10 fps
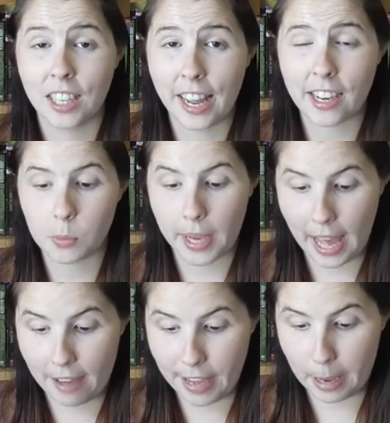Next we
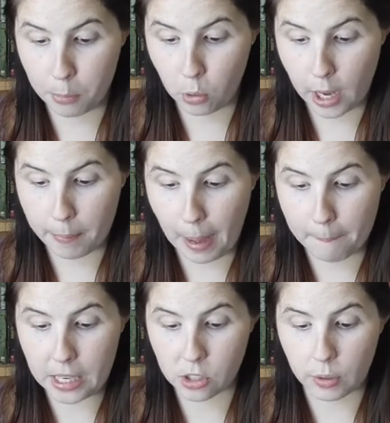have a book
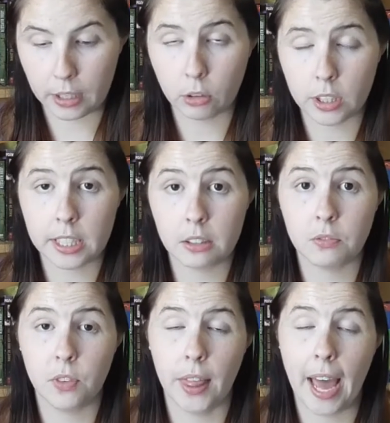about mental
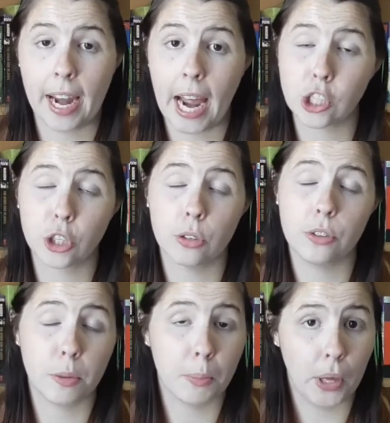illness. For that I
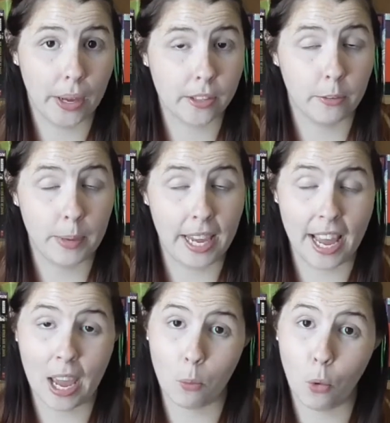chose The Perks of
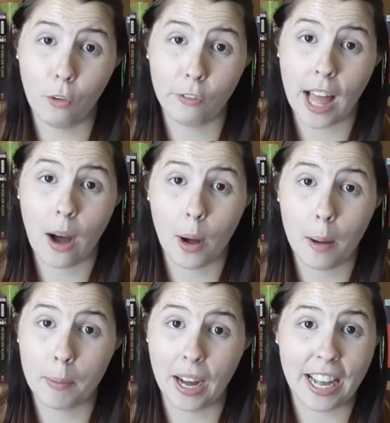Being a
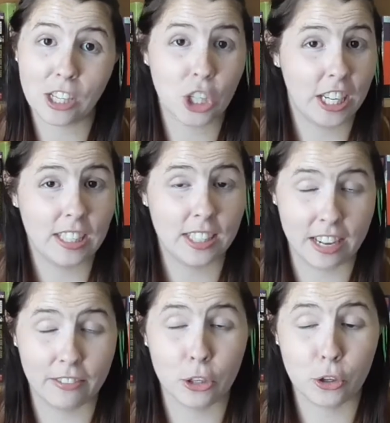Wallflower by
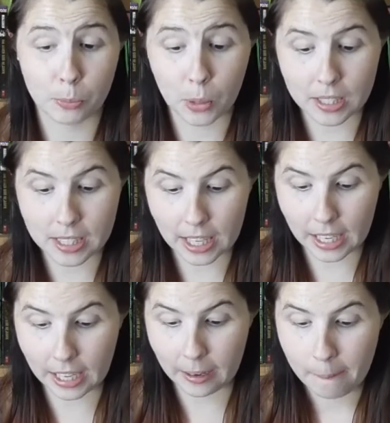Stephen
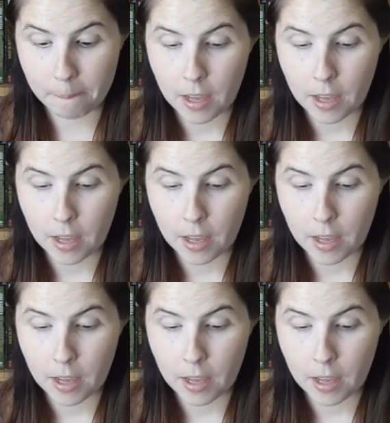Chbosky.